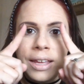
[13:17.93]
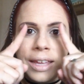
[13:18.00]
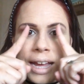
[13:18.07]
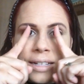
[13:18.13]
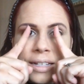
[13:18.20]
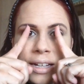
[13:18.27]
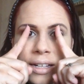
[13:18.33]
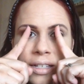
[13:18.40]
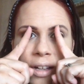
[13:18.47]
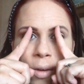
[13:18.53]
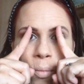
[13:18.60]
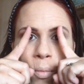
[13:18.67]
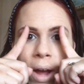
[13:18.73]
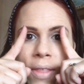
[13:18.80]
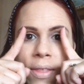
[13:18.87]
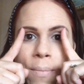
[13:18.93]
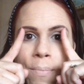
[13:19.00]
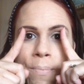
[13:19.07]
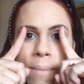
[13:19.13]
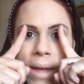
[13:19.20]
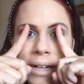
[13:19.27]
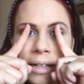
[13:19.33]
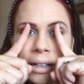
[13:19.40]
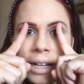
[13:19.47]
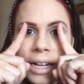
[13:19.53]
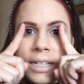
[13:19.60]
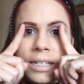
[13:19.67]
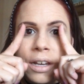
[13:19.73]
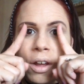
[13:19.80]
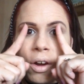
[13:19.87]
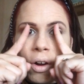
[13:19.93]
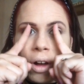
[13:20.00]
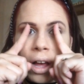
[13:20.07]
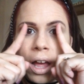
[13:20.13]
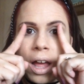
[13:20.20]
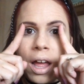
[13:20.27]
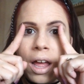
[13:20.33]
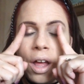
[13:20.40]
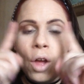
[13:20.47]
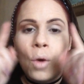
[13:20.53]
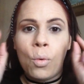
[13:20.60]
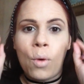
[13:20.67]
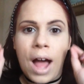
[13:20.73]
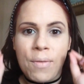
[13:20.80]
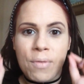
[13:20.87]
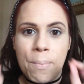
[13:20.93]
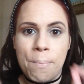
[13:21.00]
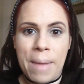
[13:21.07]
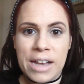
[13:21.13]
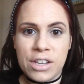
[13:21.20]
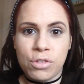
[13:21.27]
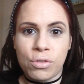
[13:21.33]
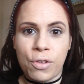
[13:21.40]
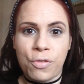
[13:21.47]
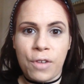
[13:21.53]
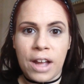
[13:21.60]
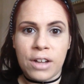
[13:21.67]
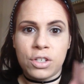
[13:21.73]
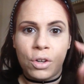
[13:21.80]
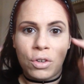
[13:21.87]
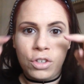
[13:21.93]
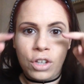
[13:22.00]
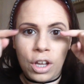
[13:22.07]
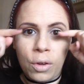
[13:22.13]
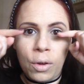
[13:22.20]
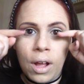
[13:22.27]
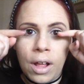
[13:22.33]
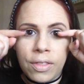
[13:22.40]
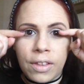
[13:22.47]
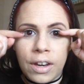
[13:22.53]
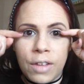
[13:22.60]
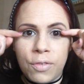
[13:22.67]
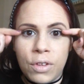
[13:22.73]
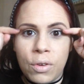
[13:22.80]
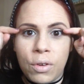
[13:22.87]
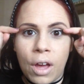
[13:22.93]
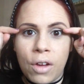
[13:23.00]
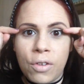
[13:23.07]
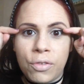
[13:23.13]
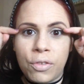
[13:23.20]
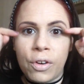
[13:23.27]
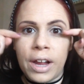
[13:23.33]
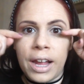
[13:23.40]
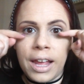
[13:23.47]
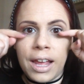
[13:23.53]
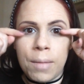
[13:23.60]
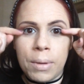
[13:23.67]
getting somewhere the middle is longer will have a better effect on you than if you go for it here,